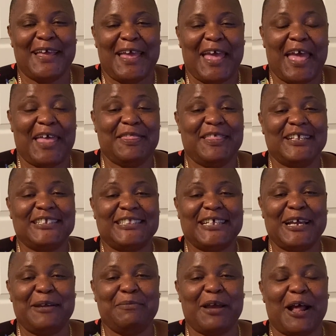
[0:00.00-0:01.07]
And this
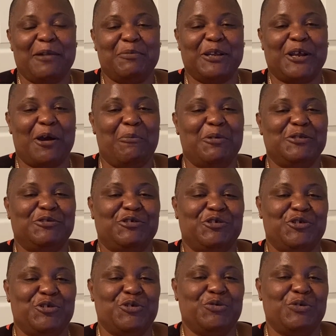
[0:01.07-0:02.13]
time I'll be coming to
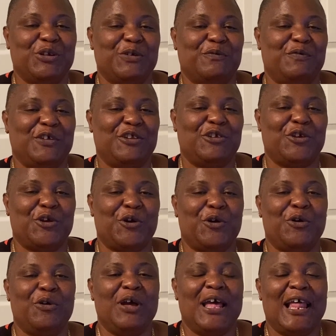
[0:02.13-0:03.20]
you with a
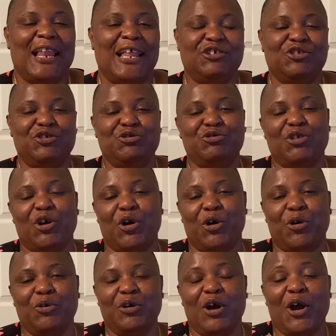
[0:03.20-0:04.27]
video letting you
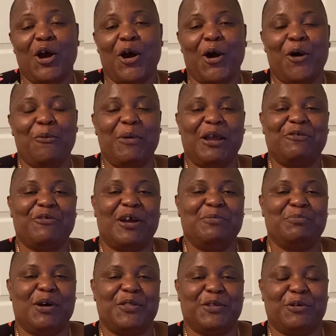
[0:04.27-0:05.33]
know, oh, my
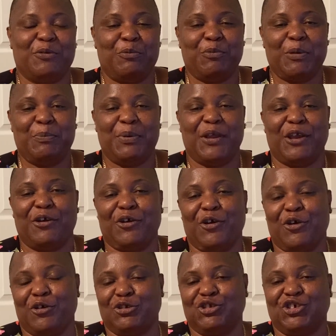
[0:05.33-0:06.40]
grandmother prepared
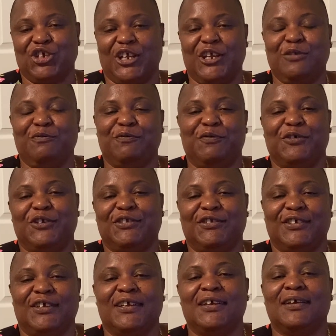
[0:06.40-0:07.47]
her chicken foot
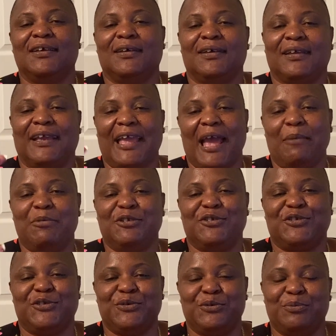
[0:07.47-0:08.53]
cabbage
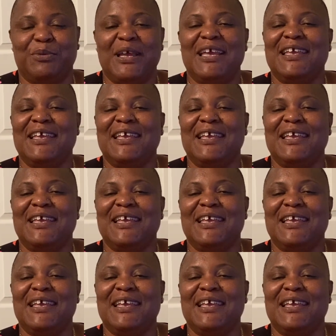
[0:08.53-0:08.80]
soup.